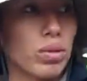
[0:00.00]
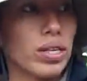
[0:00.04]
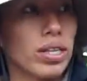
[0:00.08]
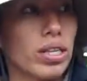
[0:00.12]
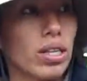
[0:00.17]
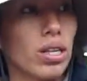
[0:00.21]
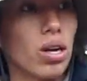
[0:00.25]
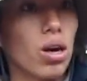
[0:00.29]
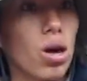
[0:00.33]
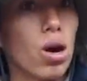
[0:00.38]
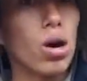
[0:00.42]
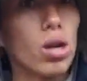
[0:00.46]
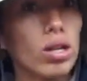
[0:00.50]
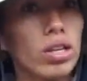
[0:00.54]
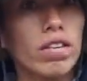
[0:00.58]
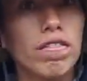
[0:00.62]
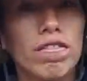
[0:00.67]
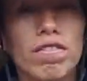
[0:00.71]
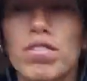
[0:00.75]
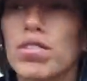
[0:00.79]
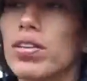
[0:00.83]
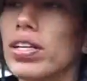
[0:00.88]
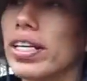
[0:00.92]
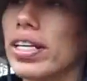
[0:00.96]
where all the
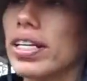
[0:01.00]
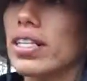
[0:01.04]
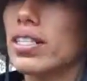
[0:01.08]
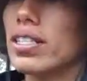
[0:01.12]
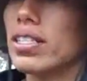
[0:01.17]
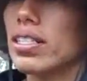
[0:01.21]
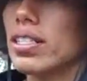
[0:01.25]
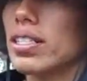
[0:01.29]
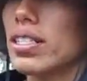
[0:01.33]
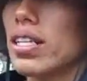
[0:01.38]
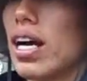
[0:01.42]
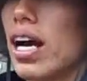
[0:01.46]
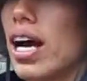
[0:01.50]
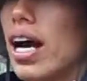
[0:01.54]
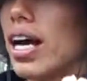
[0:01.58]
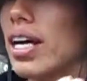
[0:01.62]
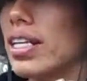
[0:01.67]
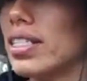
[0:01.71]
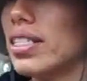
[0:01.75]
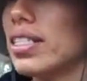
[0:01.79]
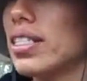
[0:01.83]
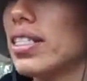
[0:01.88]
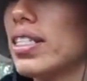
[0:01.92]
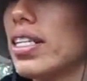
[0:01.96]
food is
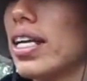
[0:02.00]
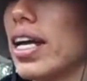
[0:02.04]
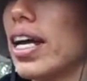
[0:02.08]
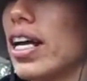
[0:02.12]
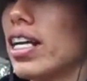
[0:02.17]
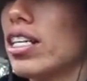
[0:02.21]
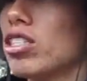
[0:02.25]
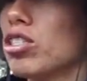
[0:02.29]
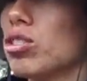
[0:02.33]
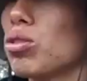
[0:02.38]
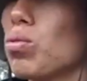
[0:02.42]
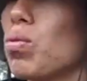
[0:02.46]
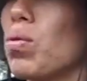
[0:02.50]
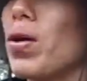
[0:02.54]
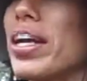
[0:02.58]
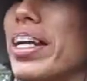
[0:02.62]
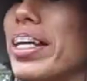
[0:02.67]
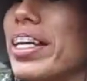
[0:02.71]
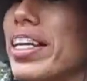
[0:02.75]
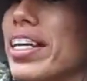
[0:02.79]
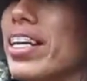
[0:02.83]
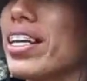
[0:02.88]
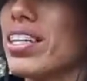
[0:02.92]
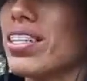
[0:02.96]
until they are 20
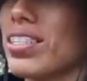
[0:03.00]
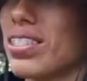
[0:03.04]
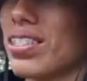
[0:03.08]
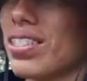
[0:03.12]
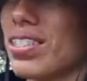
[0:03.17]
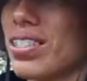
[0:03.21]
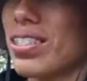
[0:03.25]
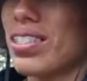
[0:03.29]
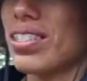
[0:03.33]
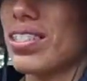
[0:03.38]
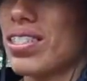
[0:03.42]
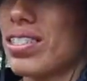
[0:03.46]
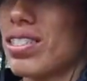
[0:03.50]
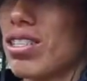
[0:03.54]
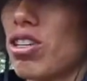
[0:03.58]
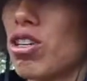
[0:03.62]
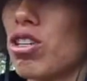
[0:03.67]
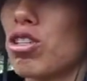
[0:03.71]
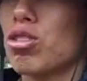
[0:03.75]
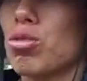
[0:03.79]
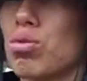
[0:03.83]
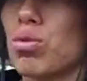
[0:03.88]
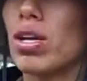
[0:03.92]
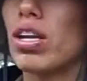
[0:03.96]
years
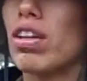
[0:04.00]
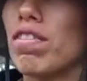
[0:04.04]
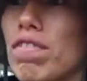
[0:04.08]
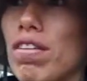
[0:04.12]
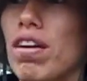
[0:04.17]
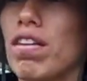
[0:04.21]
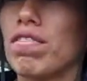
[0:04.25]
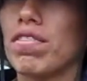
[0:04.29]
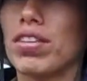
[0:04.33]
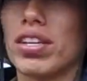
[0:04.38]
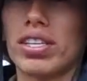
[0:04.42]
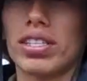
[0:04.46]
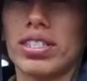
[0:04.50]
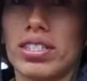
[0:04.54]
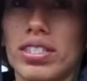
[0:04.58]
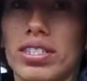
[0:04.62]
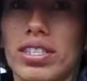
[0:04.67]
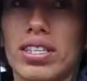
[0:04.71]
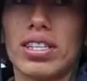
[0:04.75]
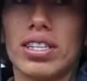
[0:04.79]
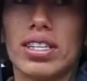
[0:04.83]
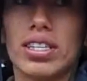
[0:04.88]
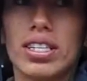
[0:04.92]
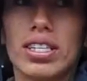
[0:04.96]
or 25 years.
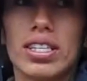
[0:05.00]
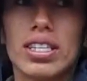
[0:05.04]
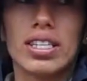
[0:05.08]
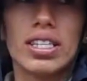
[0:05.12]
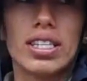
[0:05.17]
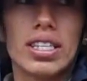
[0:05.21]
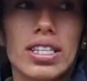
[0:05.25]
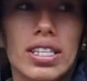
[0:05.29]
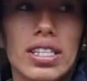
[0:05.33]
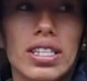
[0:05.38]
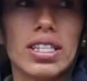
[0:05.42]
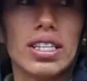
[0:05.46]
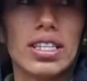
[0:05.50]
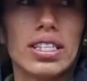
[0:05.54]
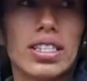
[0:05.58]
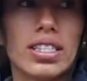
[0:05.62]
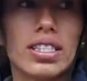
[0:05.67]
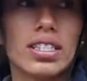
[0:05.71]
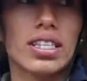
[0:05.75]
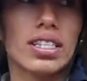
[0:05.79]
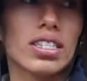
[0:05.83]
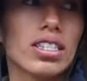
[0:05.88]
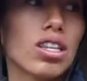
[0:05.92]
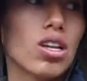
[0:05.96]
This
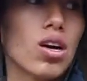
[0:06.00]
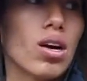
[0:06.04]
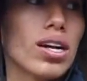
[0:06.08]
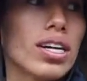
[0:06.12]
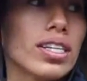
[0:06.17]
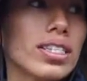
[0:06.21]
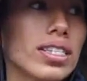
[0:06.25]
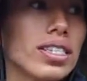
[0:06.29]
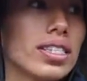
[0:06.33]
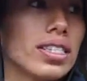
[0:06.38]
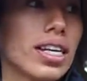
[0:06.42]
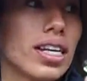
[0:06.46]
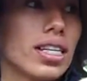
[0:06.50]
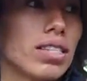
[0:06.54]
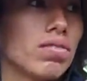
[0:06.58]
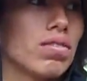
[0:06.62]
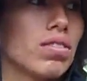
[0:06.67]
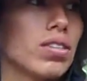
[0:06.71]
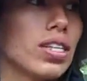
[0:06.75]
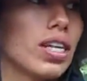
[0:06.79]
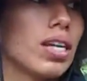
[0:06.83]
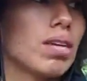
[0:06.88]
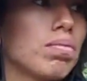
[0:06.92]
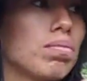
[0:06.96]
is as long as it takes
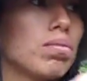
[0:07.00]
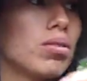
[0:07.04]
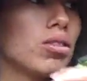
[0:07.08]
for them